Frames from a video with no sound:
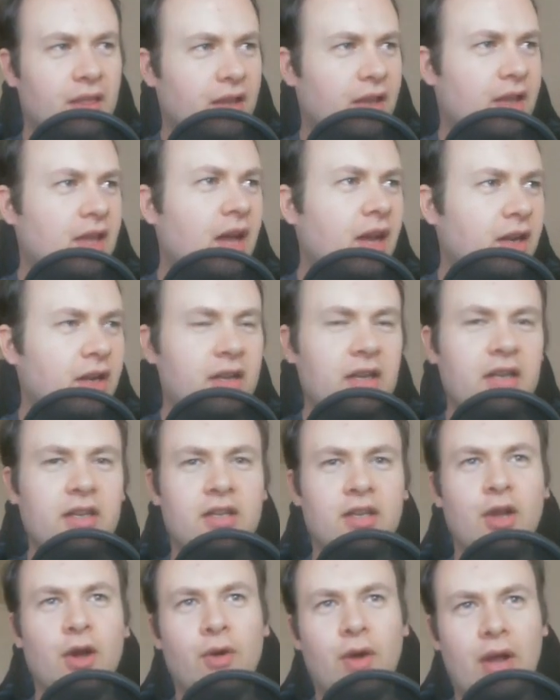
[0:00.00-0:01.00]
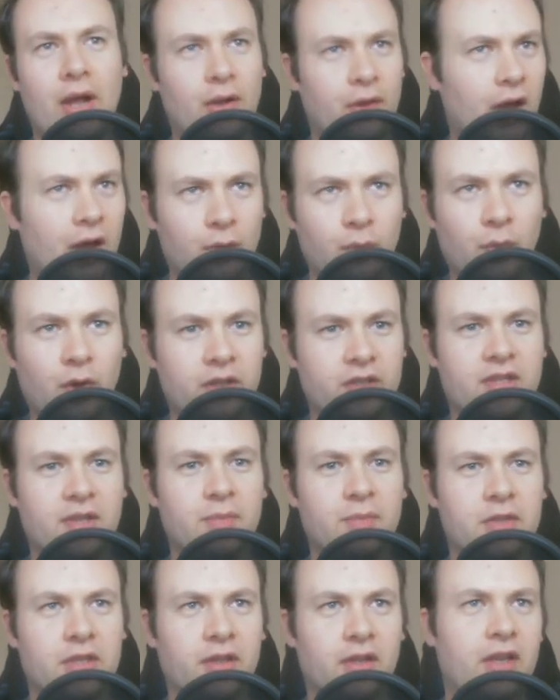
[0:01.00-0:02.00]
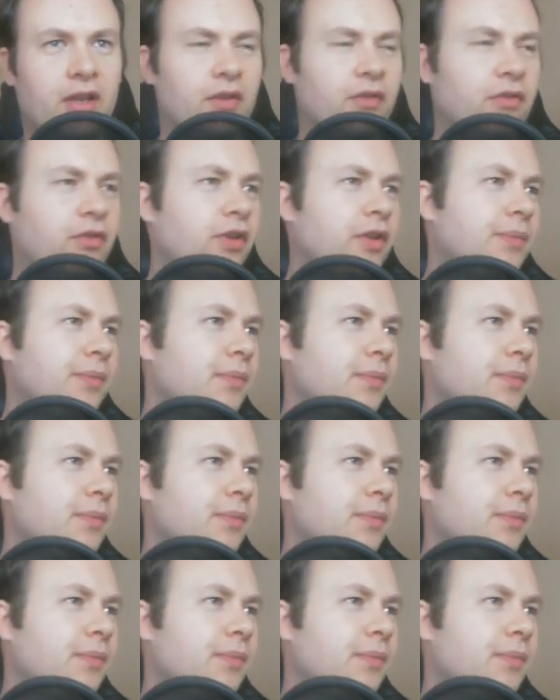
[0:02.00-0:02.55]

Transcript: They kind of need to know how God wants them to live.